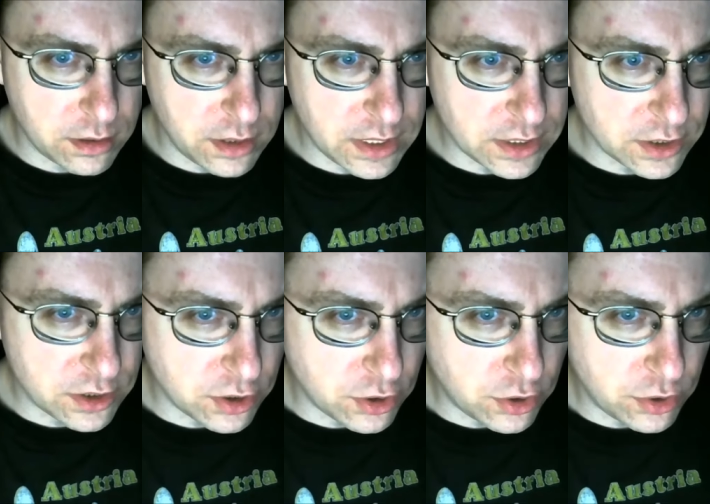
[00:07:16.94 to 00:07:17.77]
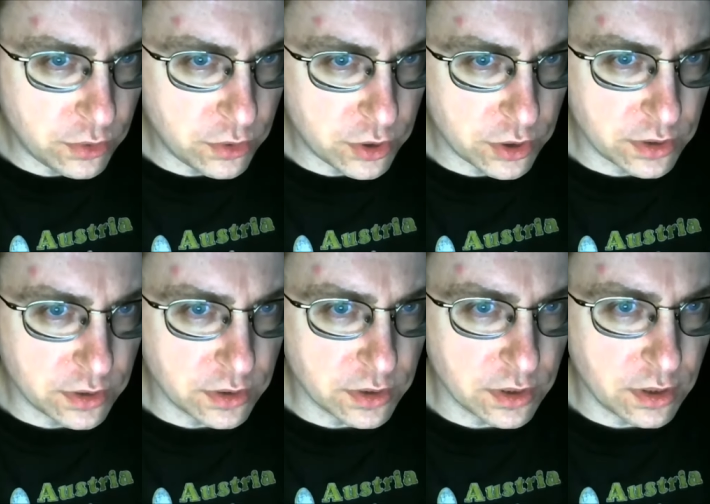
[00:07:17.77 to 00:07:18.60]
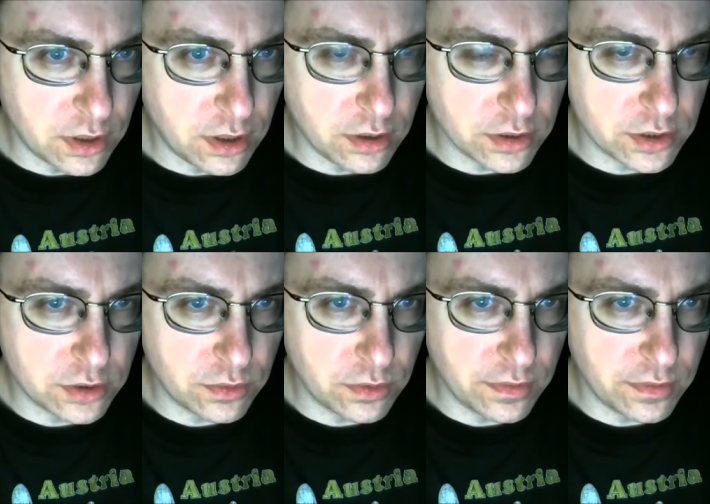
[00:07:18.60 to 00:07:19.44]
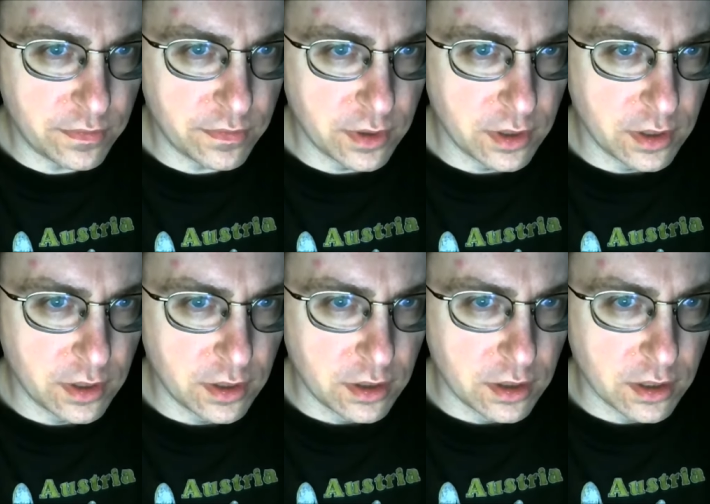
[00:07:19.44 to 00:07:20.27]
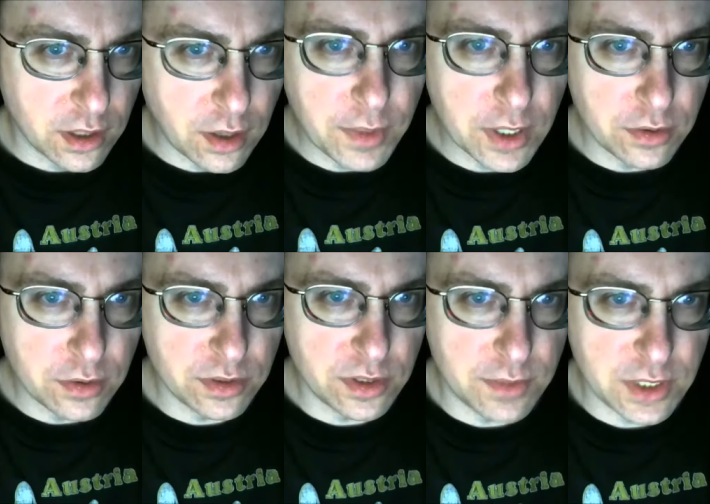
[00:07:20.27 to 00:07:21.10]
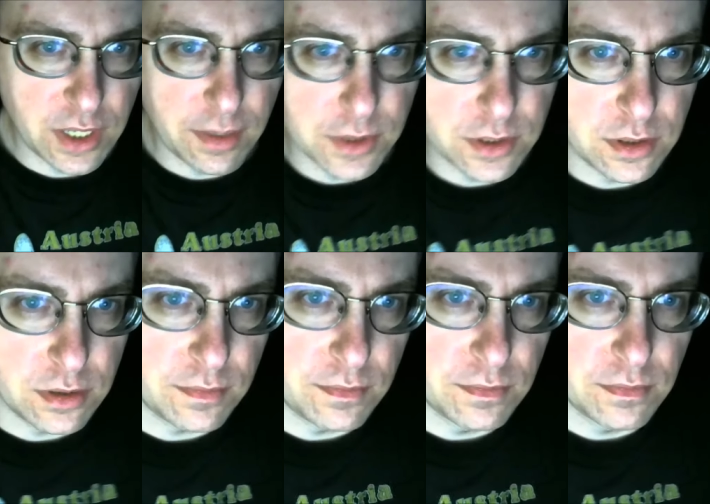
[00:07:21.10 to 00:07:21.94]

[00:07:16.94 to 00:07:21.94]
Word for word: institutions are sort of coming under some skepticism.